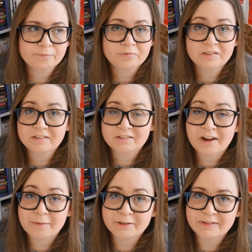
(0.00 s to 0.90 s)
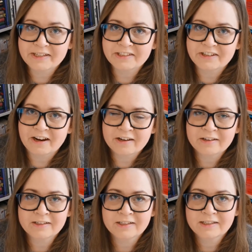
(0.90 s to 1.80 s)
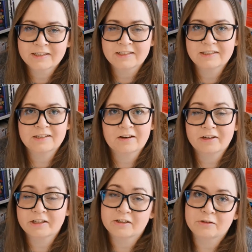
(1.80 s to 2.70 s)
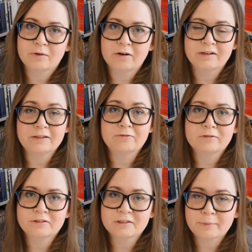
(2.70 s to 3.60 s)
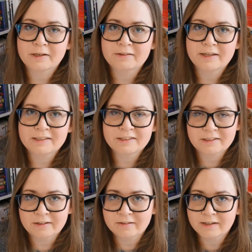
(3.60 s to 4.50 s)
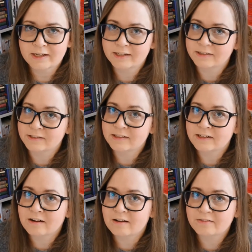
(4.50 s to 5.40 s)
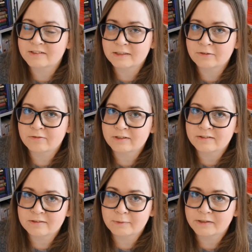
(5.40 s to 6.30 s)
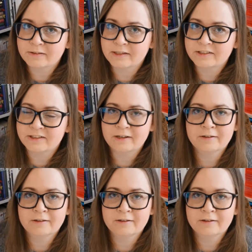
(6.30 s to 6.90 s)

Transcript: describe the nature. It's like you are influenced by nature, and Glan is influenced by nature.